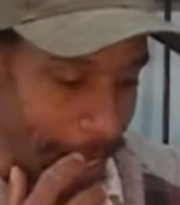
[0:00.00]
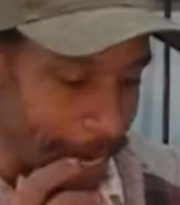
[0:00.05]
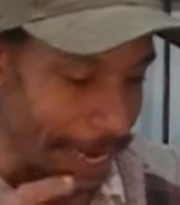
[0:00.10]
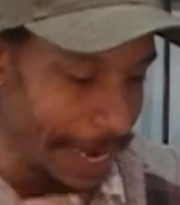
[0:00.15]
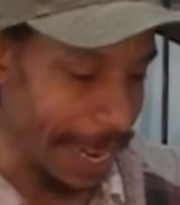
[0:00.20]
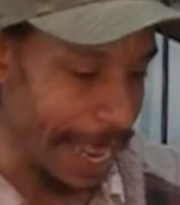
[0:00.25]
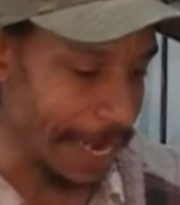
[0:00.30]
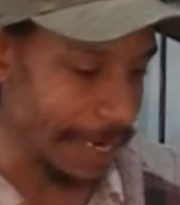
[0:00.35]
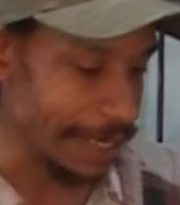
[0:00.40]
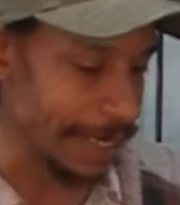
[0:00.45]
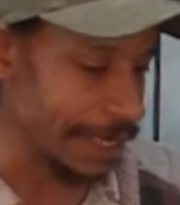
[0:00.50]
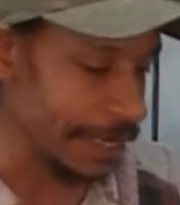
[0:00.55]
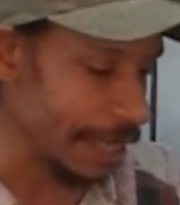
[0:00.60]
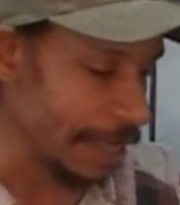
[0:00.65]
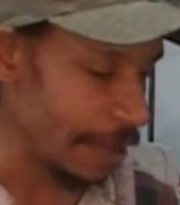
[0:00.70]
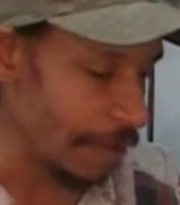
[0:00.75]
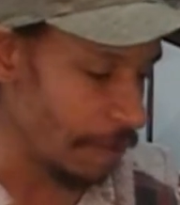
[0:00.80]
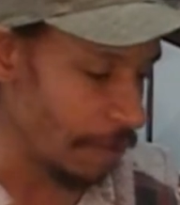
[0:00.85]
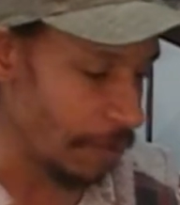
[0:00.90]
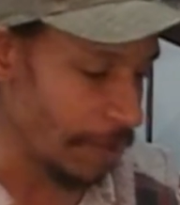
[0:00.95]
Next,
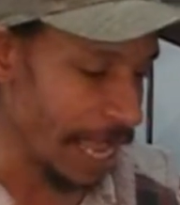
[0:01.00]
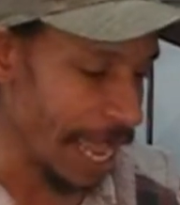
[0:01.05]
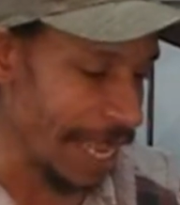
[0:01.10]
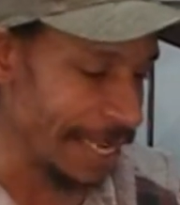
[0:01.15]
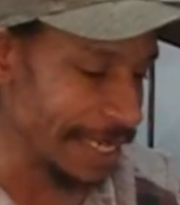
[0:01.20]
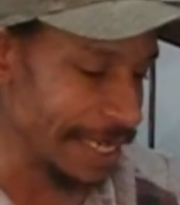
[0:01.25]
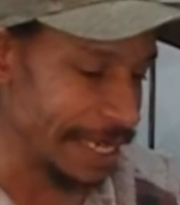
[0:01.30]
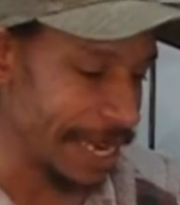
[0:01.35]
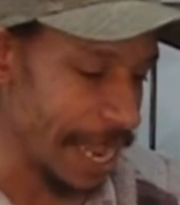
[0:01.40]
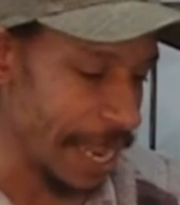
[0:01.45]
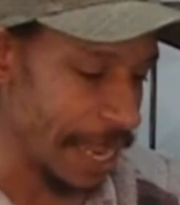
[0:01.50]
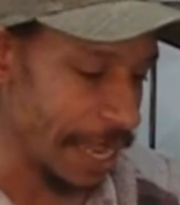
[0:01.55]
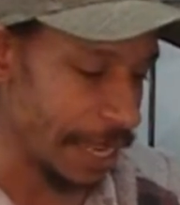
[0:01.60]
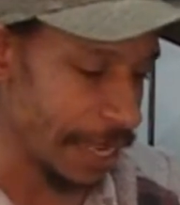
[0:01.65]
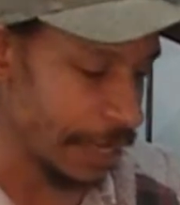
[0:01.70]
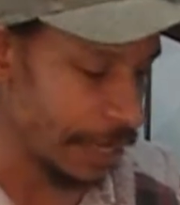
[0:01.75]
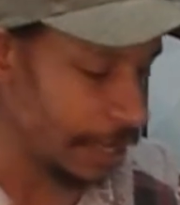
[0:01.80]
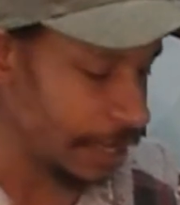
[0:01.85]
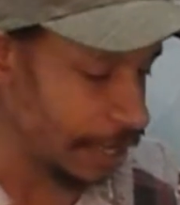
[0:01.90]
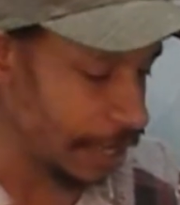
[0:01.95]
from Castaic.
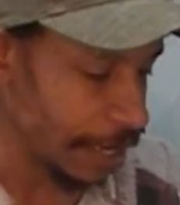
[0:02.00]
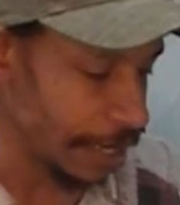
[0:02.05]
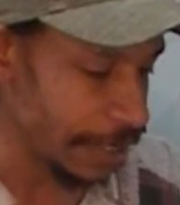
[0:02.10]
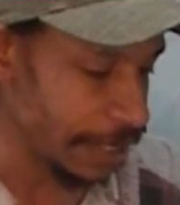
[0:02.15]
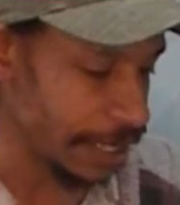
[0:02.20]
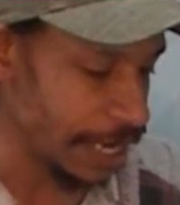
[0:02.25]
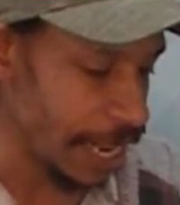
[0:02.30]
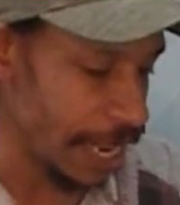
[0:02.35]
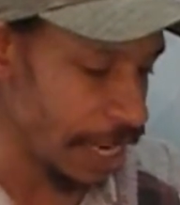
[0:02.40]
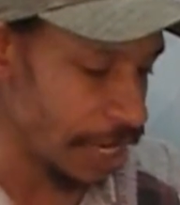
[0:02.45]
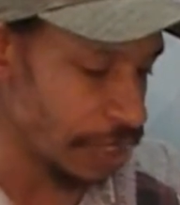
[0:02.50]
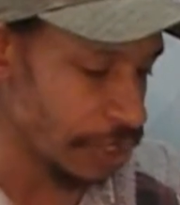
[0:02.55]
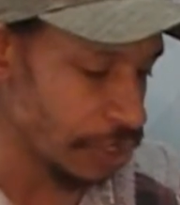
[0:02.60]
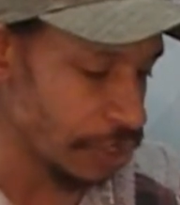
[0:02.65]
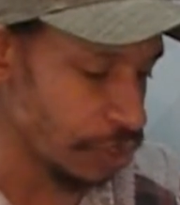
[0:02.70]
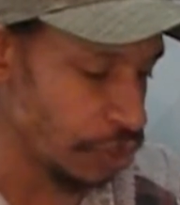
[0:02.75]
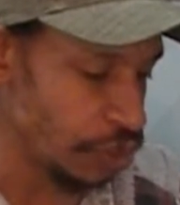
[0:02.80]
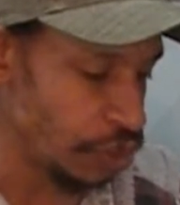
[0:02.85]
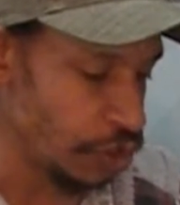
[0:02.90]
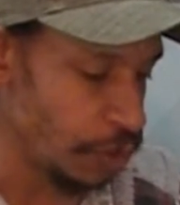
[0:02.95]
Castaic's
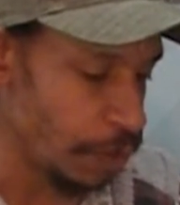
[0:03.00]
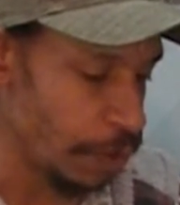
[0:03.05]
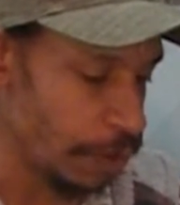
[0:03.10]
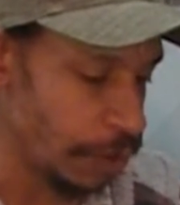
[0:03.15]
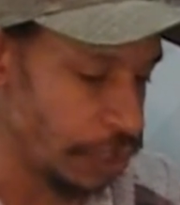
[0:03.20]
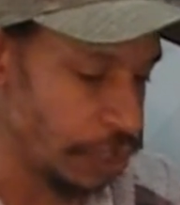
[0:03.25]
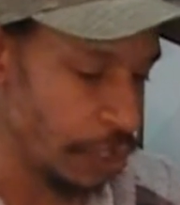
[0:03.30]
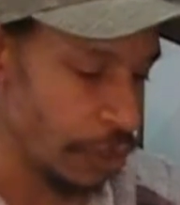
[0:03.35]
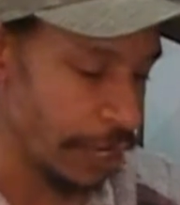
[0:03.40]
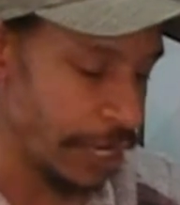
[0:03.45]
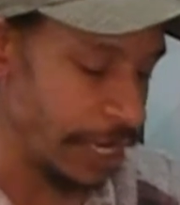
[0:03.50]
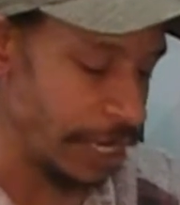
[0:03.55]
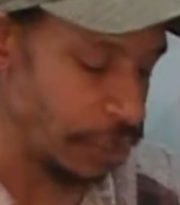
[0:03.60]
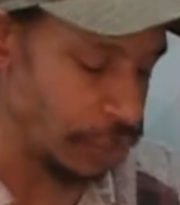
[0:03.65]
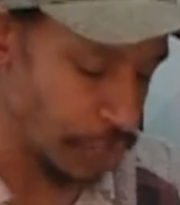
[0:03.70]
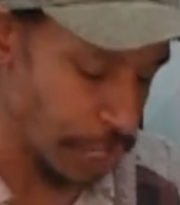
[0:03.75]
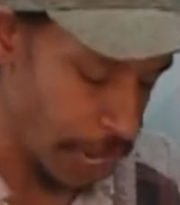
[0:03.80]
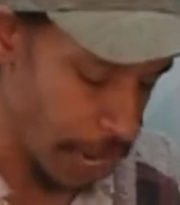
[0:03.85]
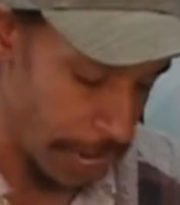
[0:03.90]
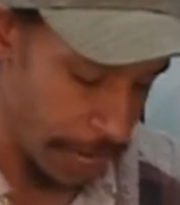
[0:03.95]
Super Jerky
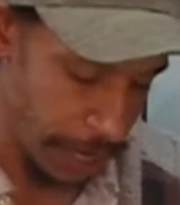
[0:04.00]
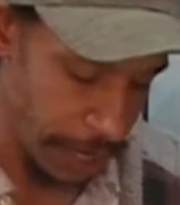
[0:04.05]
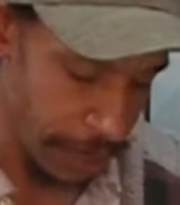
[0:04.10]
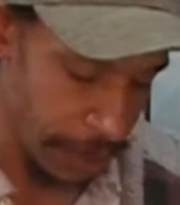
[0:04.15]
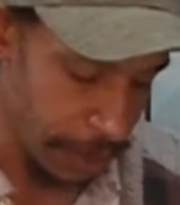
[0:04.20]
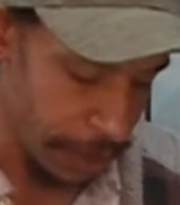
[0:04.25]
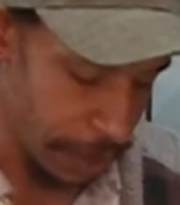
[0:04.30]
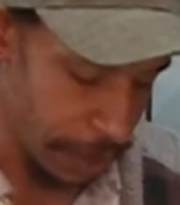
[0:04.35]
J.